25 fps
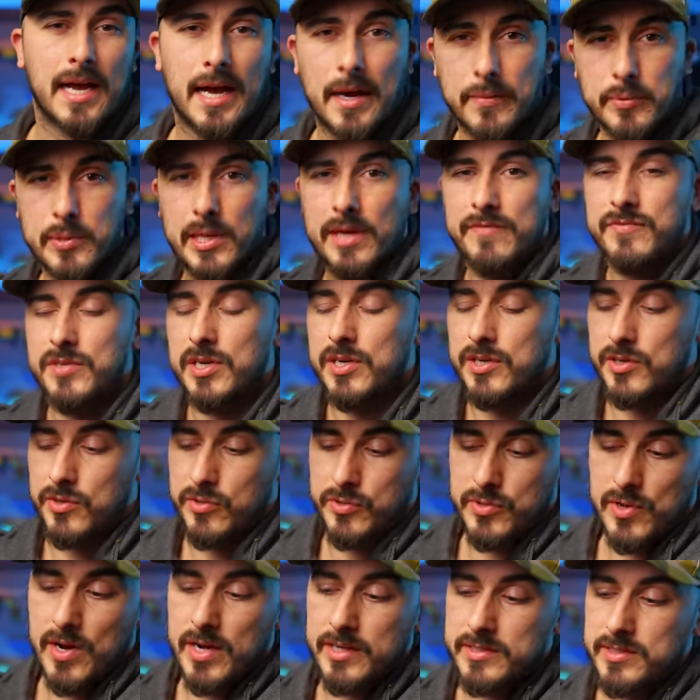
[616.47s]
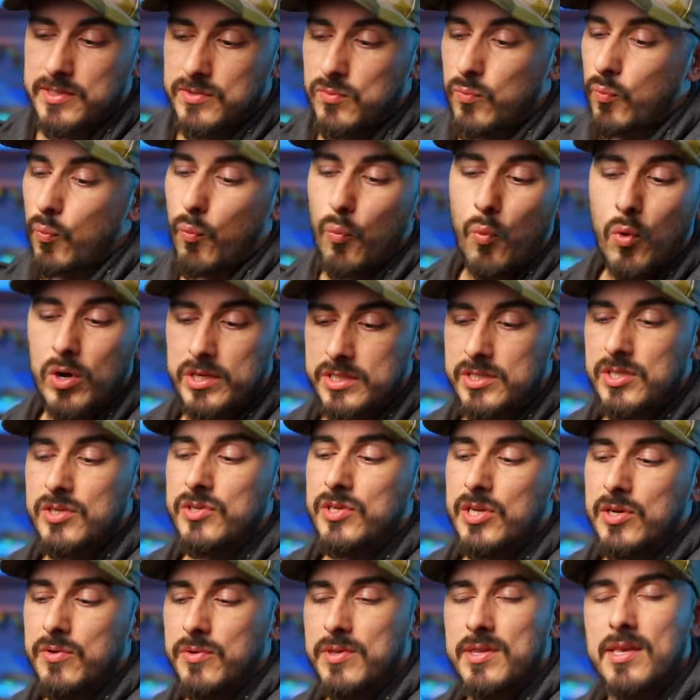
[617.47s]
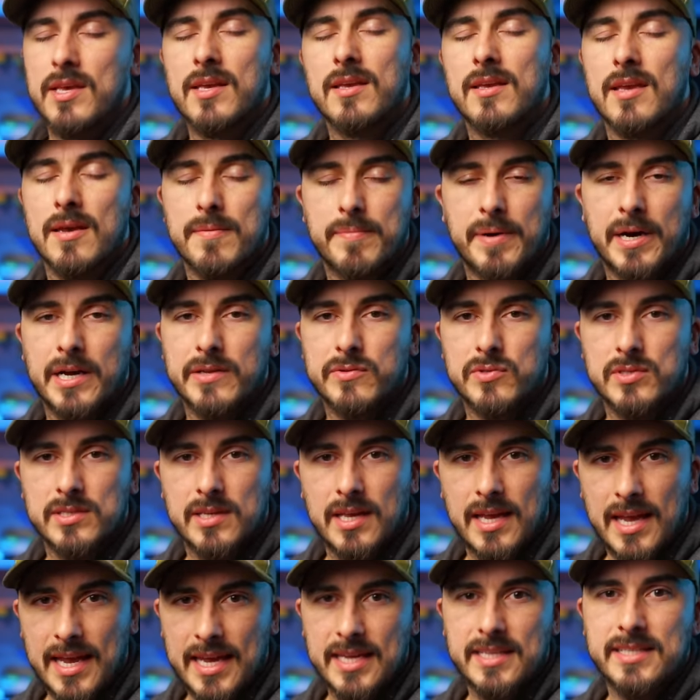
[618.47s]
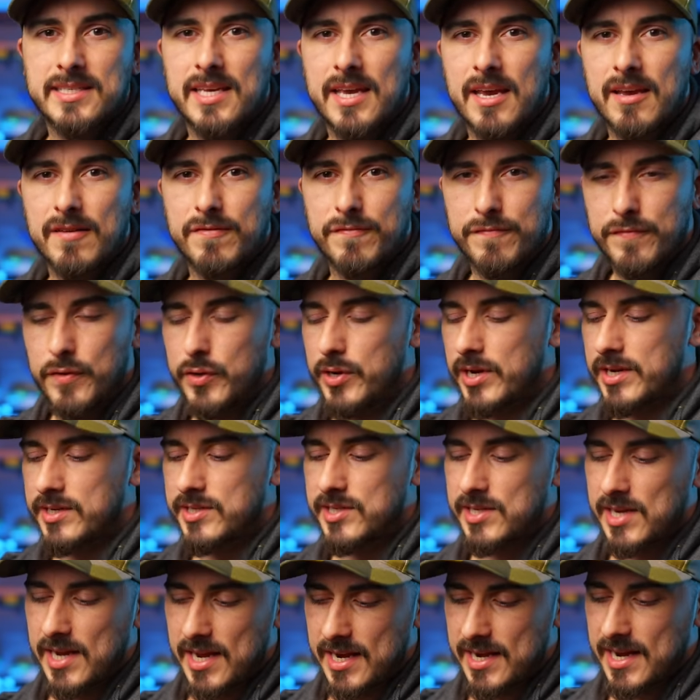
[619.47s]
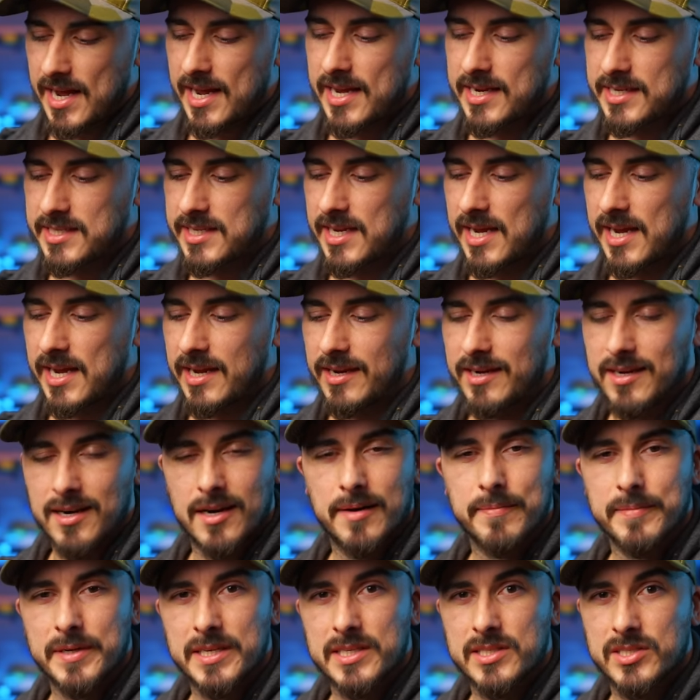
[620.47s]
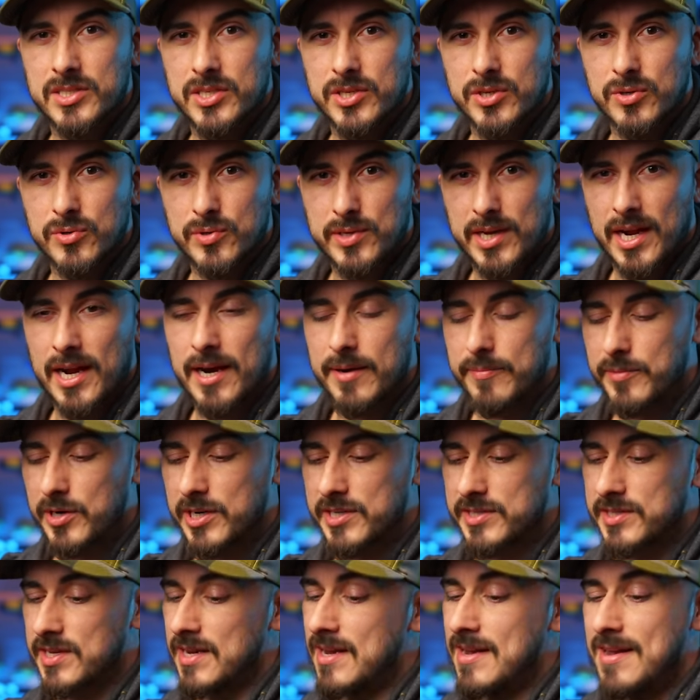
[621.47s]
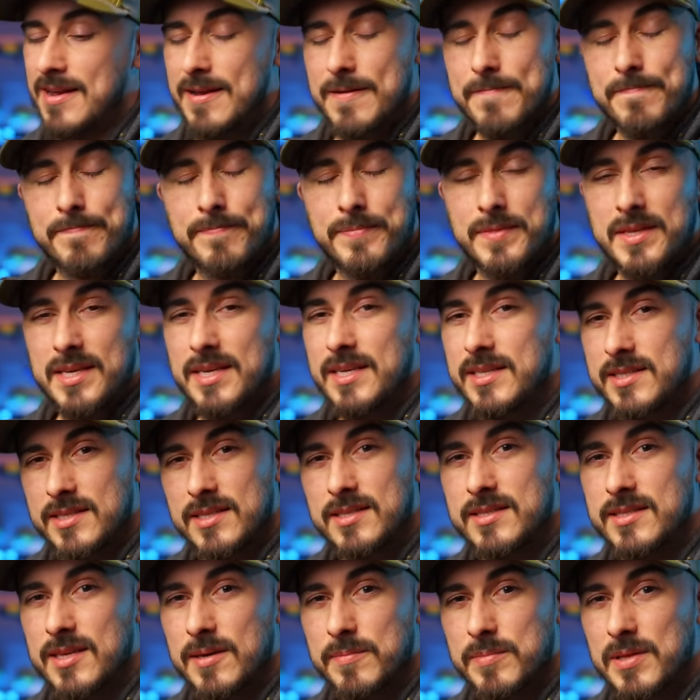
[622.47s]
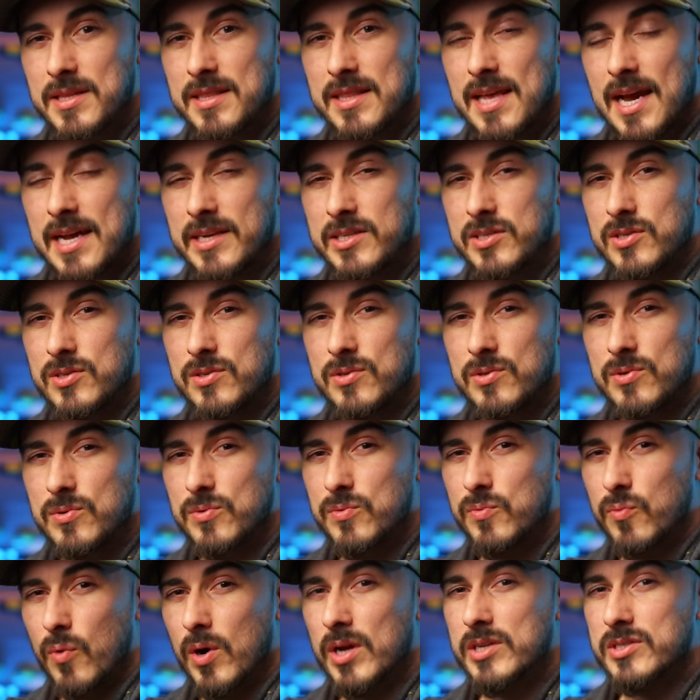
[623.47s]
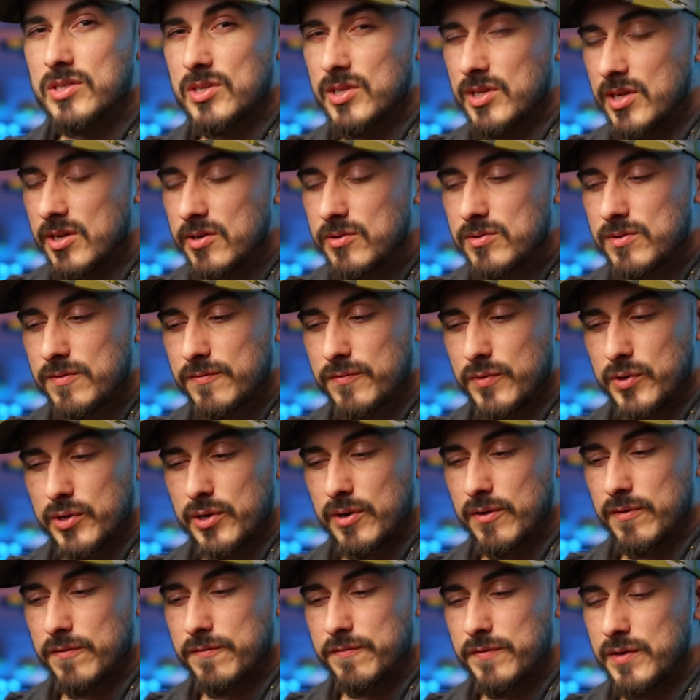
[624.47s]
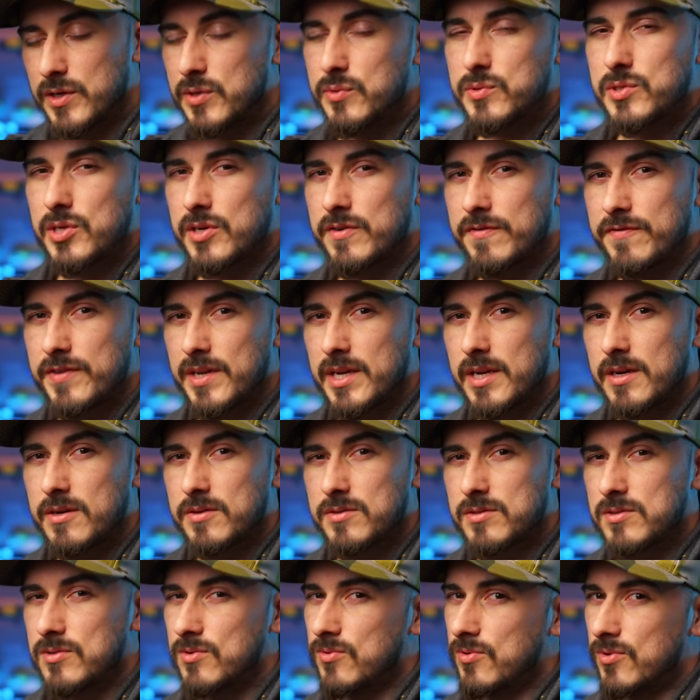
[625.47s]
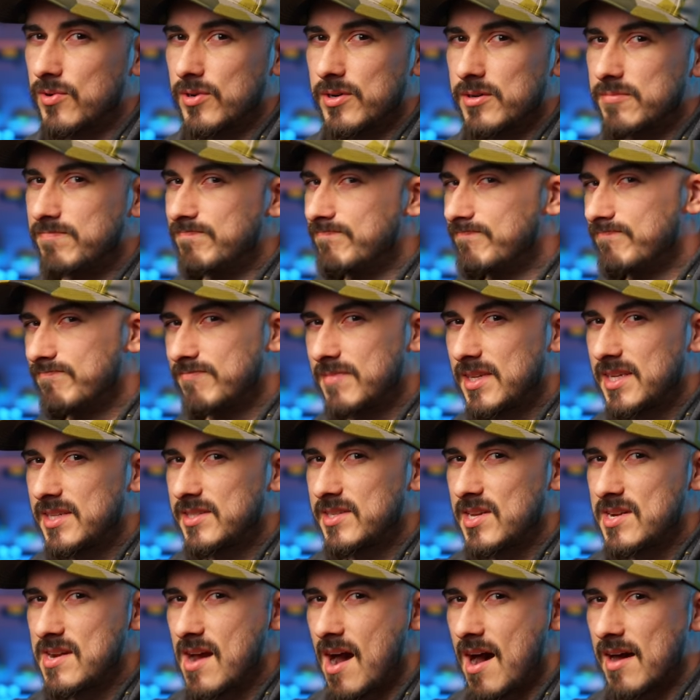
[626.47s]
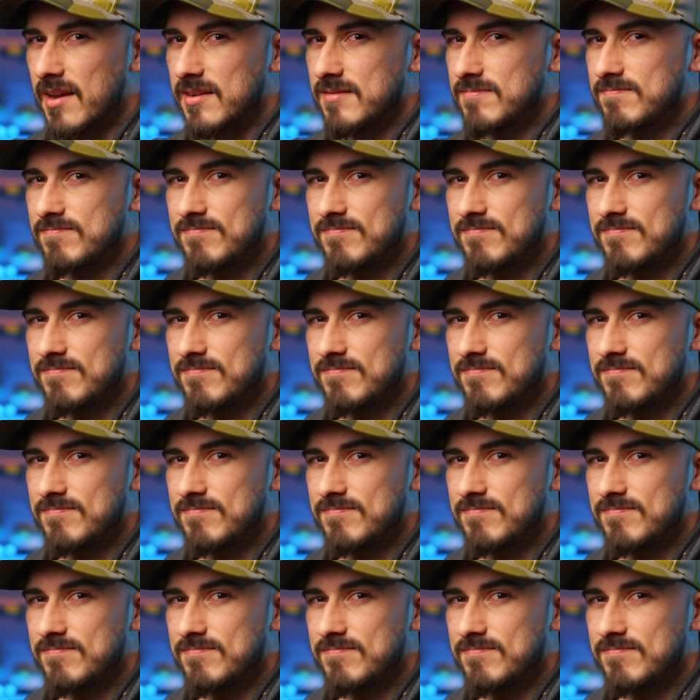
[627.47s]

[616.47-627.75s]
I would love to hear your thoughts. What do you think about 8K footage and 8K coming to cameras? Is it something that you want to use for your future videos, or is it not?